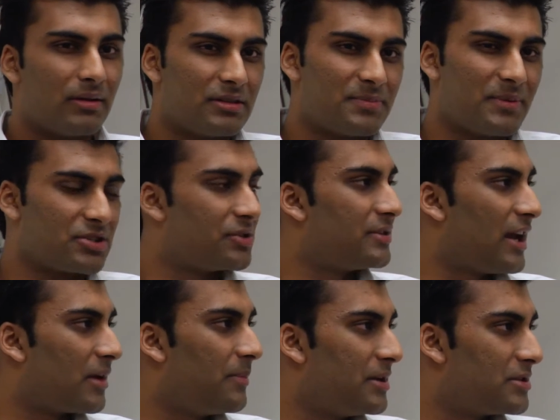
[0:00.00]
especially
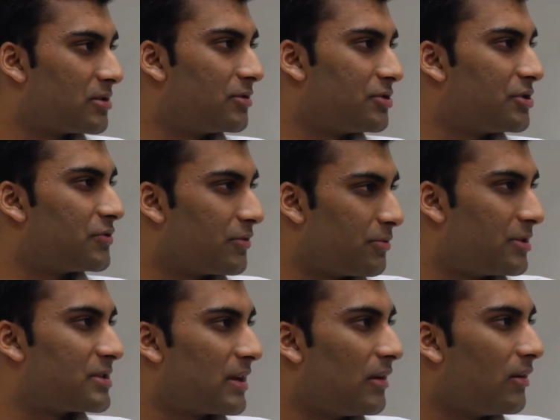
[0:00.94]
tech-based solutions for
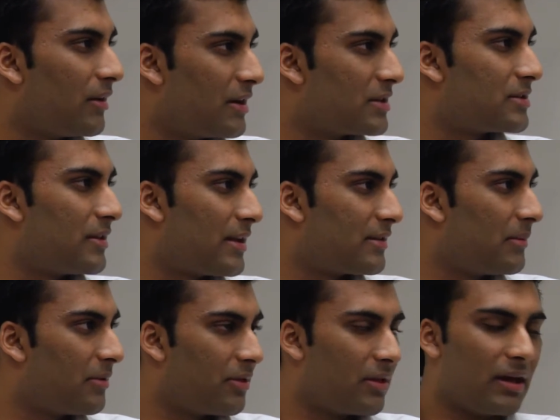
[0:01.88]
risk analytics and that
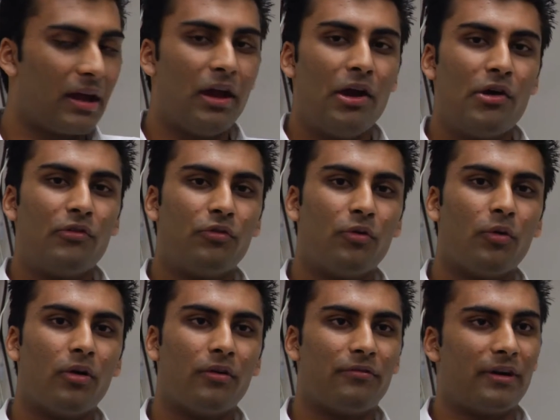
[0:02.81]
type of thing
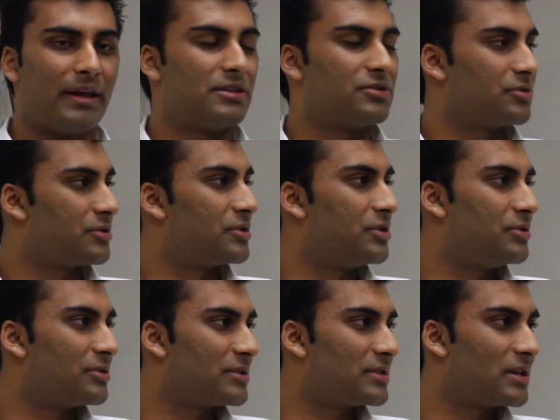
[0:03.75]
for financial
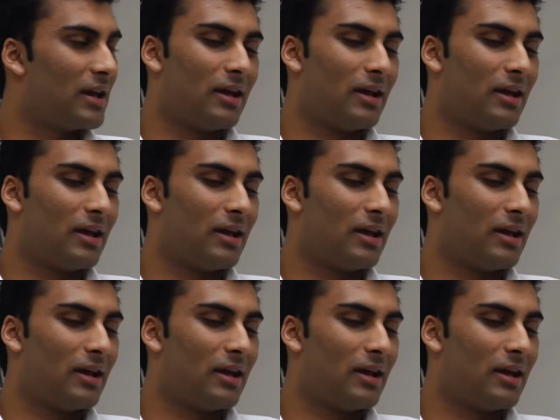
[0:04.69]
institutions.